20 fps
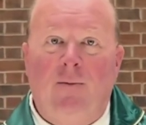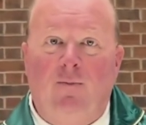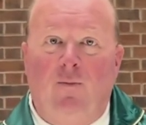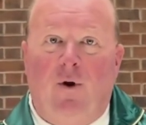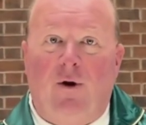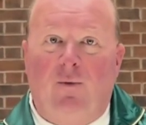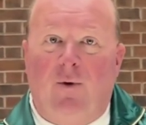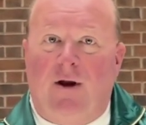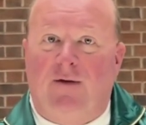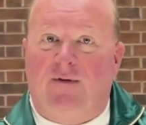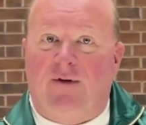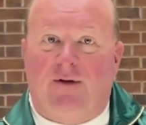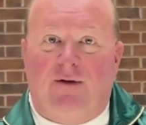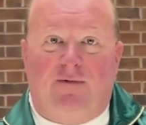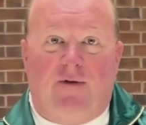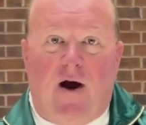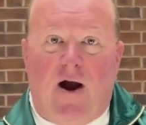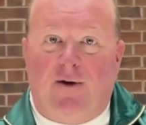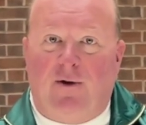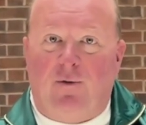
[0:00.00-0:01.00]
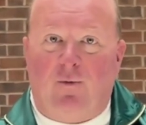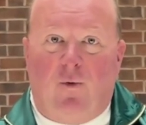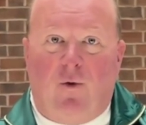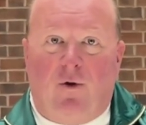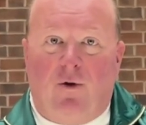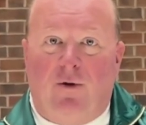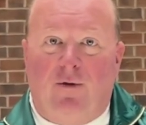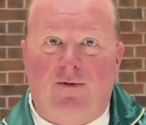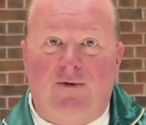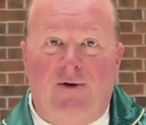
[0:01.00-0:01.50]
Boy, we have a divided
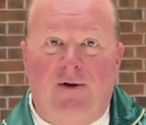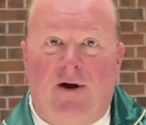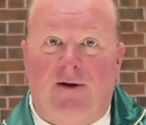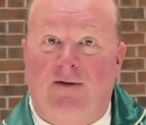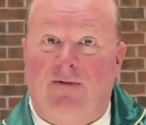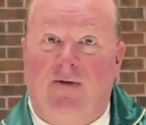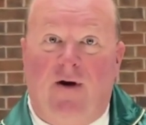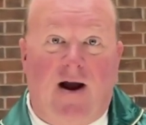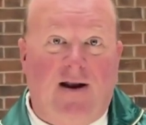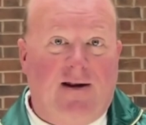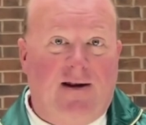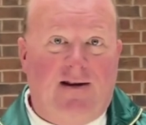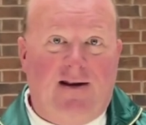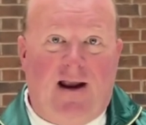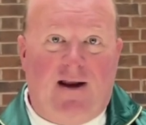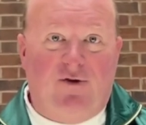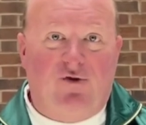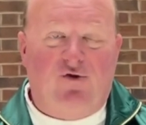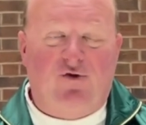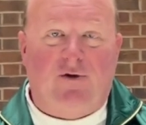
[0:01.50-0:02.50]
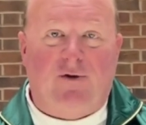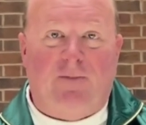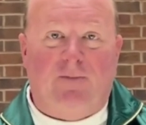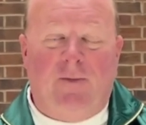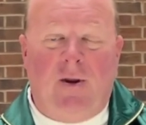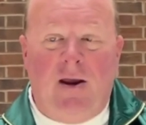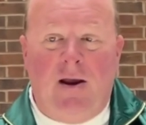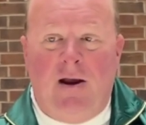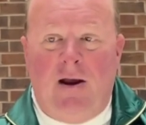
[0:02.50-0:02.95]
world, a divided nation.